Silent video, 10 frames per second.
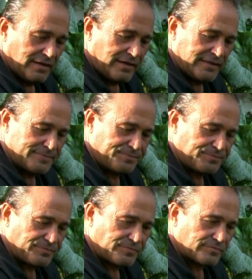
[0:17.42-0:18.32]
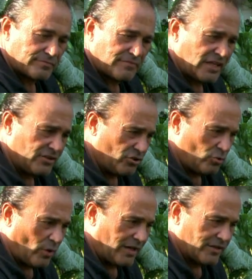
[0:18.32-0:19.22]
A
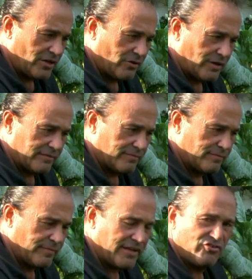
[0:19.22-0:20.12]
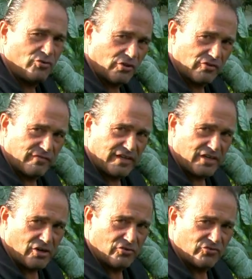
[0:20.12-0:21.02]
little while ago, I made two other
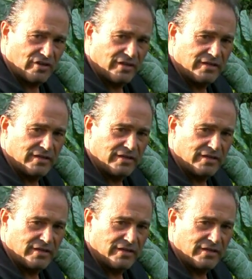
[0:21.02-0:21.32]
videos.